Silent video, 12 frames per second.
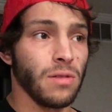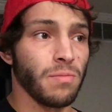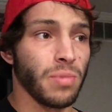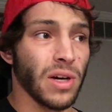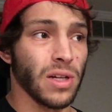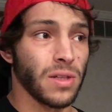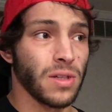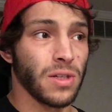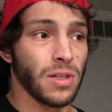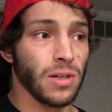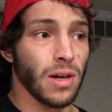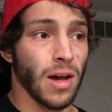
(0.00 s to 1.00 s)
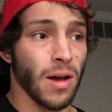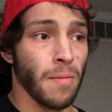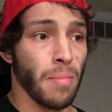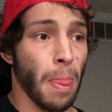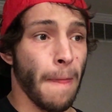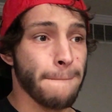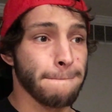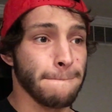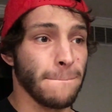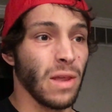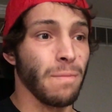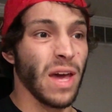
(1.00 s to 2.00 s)
But
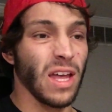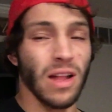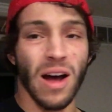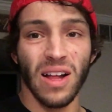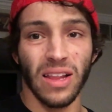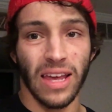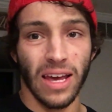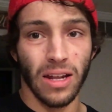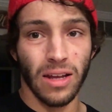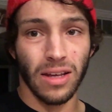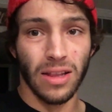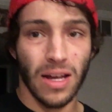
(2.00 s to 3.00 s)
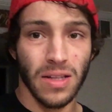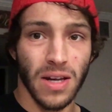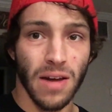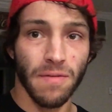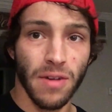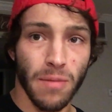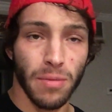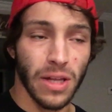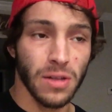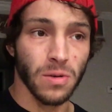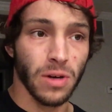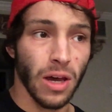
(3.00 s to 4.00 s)
you may not get it in that time frame, but
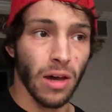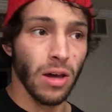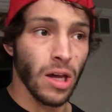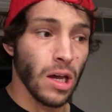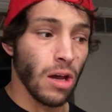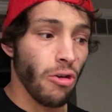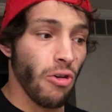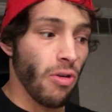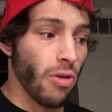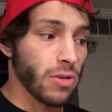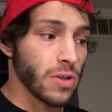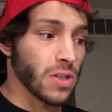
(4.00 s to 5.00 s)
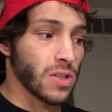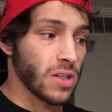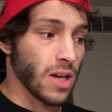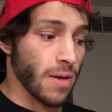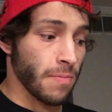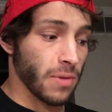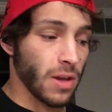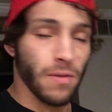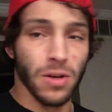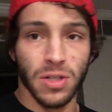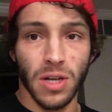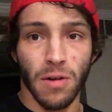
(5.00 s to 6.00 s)
that's okay. Just give
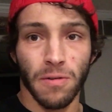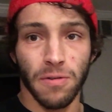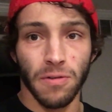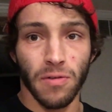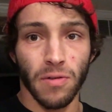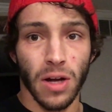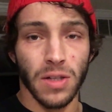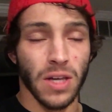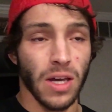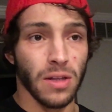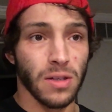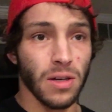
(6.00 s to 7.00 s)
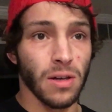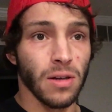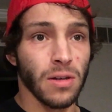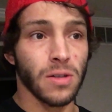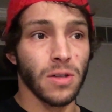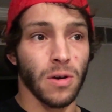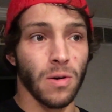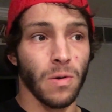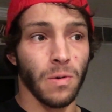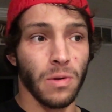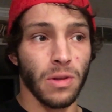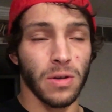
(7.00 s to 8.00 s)
yourself a date
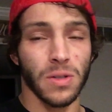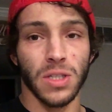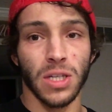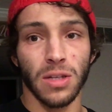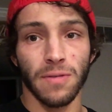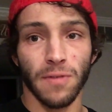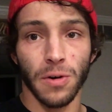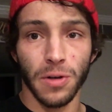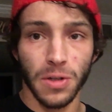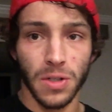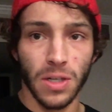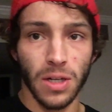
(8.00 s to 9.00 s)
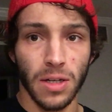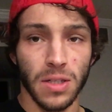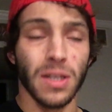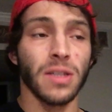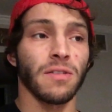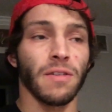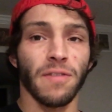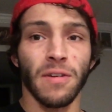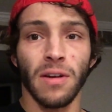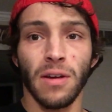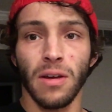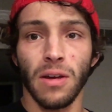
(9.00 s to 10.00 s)
so there's a sense of urgency and a sense of
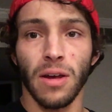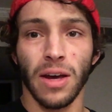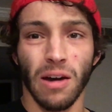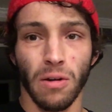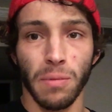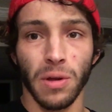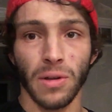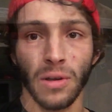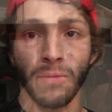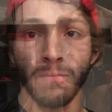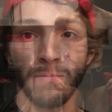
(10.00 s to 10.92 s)
accountability.